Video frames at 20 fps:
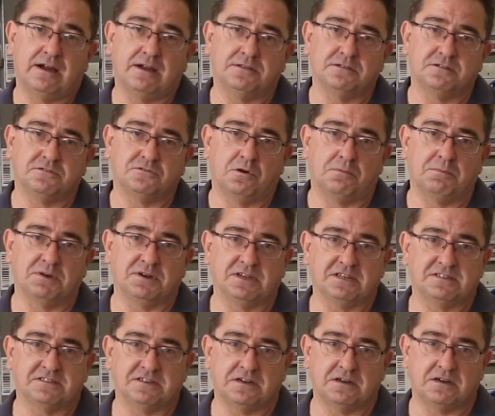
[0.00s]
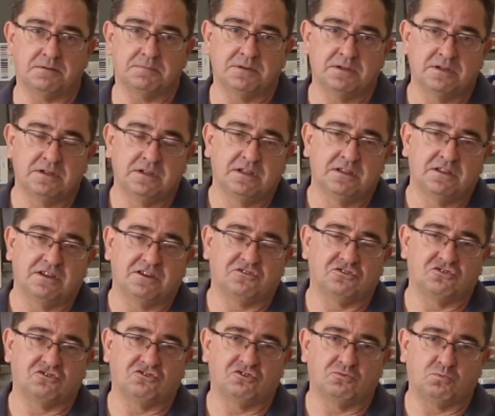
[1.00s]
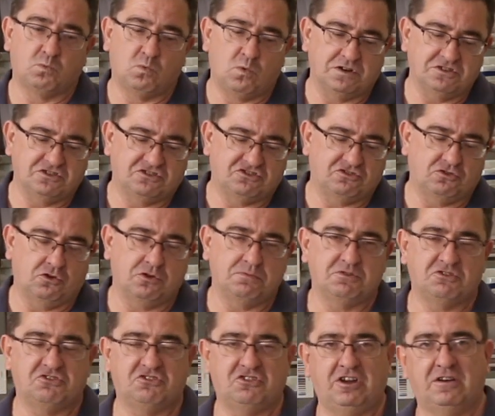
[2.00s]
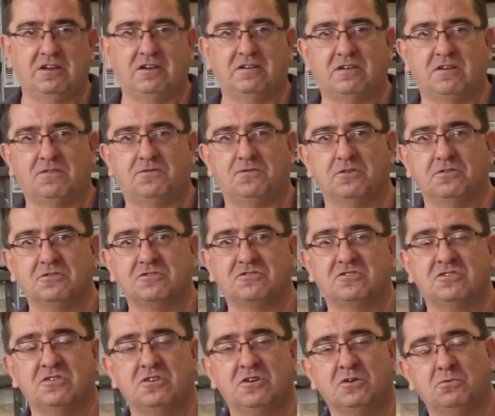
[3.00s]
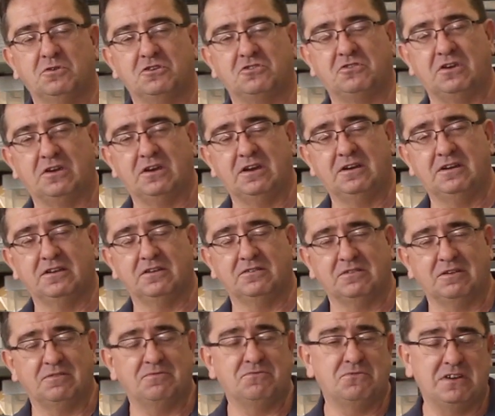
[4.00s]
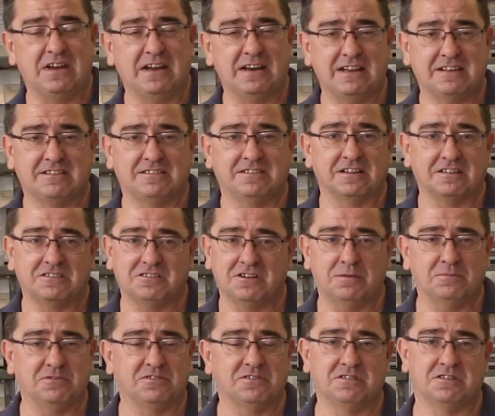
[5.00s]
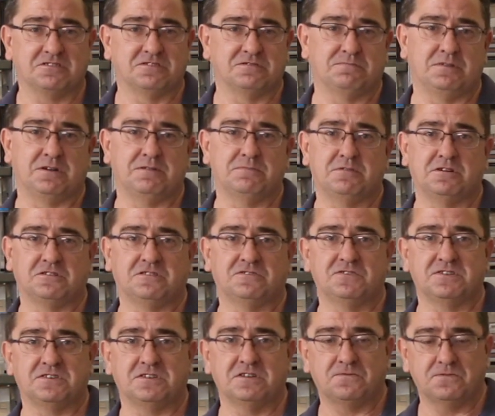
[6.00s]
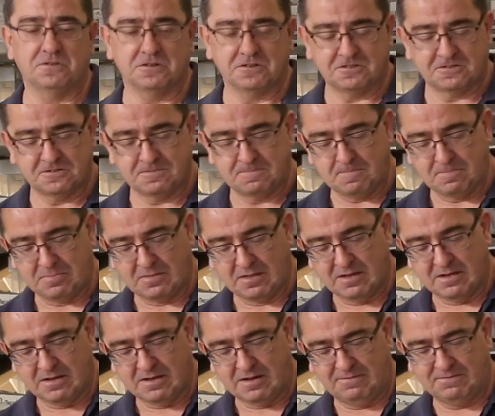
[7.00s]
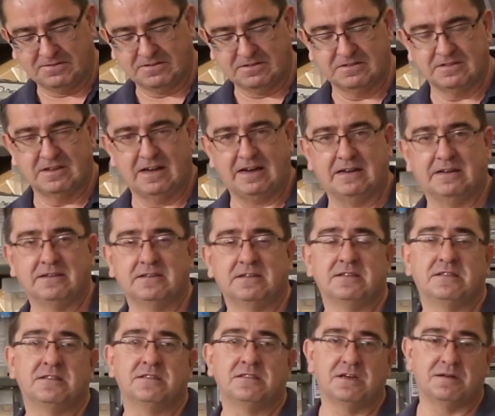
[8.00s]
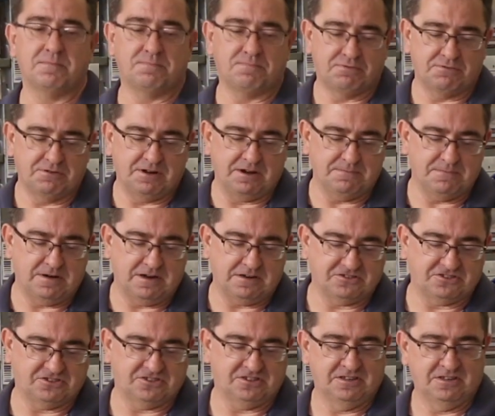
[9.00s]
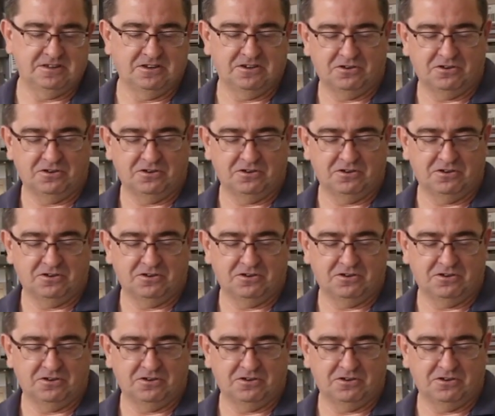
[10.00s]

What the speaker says: and the Dominator hub. There's just a one slight machining difference, which in realistic terms doesn't make much of a difference. Other than that, they're pretty much